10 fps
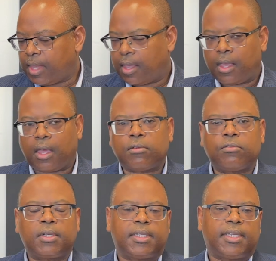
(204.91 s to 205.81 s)
And
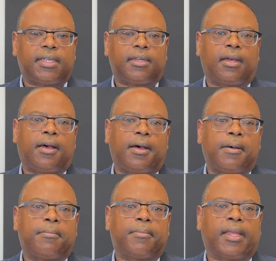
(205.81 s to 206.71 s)
really,
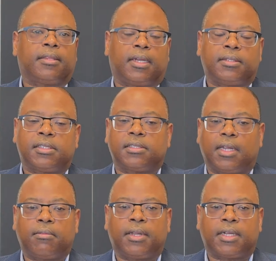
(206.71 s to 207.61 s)
at the audition,
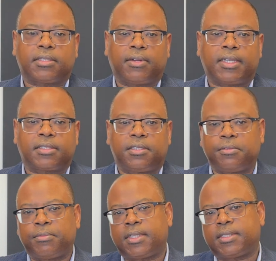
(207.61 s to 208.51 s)
I will also ask you,
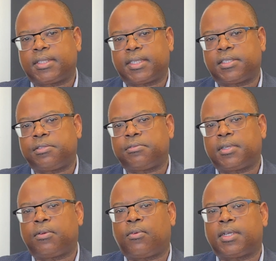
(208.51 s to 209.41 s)
what is it that you
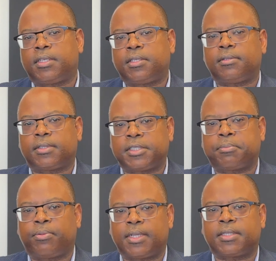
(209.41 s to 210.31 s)
really want to do at this
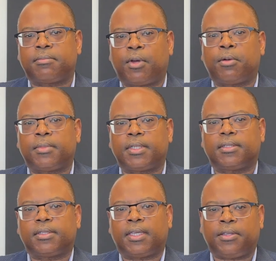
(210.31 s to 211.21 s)
present moment
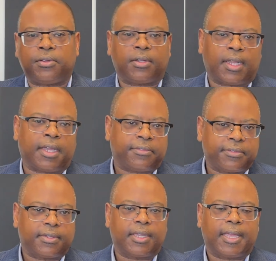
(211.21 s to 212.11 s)
in your
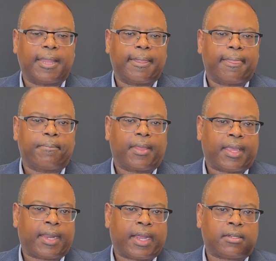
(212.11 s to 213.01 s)
life?
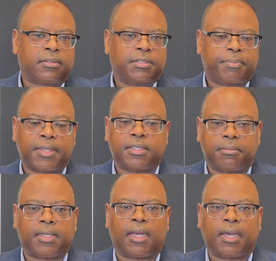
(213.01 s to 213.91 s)
And I'll spend
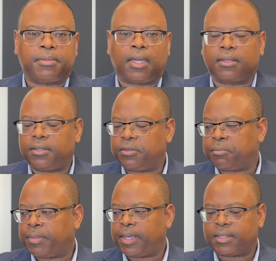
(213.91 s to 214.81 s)
some time talking to you
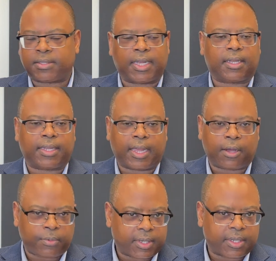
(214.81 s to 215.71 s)
about exactly how
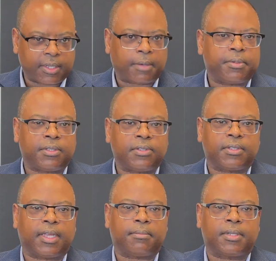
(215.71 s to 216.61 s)
we can help you do
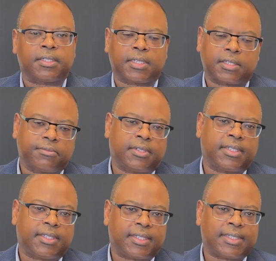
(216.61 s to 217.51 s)
that, because that's
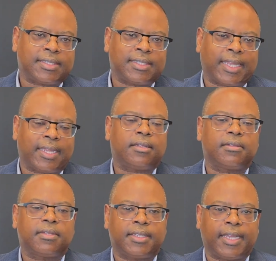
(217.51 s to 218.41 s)
really, in the end
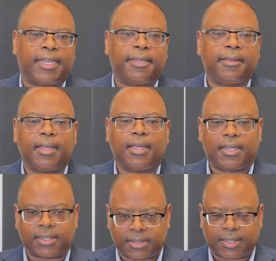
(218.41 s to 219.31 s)
of the day,
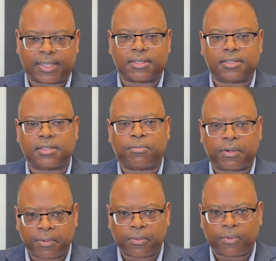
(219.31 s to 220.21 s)
is the essence of
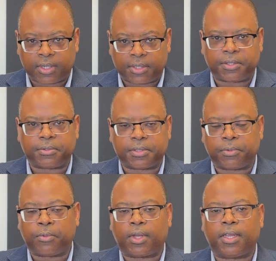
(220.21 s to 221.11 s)
what we want to do, is
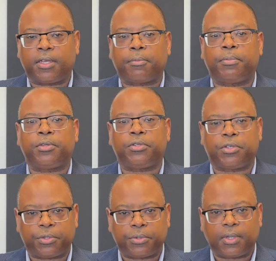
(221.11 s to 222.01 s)
we want to help
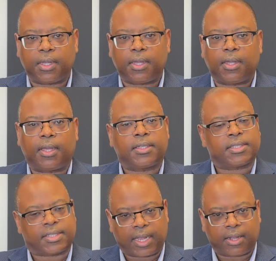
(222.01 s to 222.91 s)
you
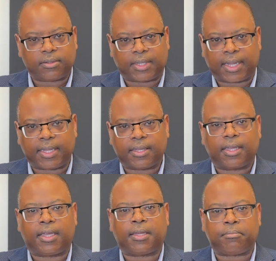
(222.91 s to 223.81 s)
sound like
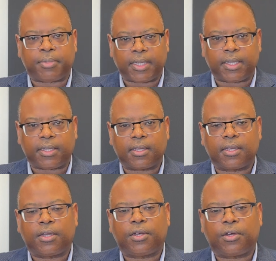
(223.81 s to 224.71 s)
and be
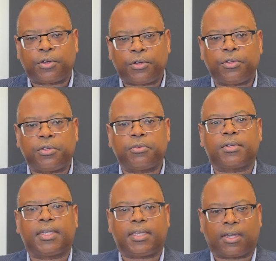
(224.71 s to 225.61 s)
who you
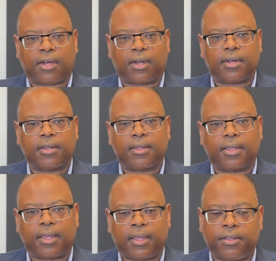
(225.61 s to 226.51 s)
really are
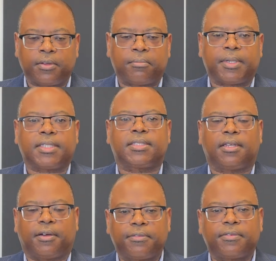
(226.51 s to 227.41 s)
and your best self.